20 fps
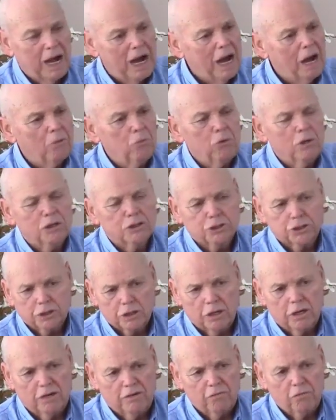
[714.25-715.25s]
I was
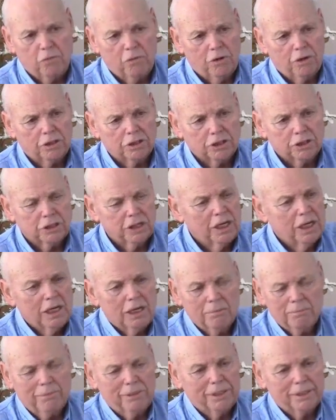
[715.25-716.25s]
saved once,
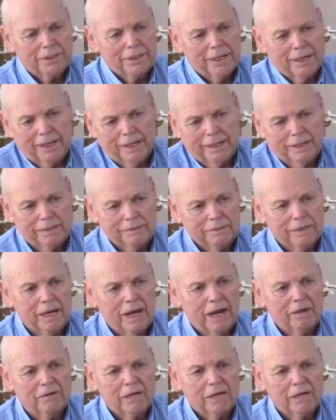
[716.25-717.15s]
but I,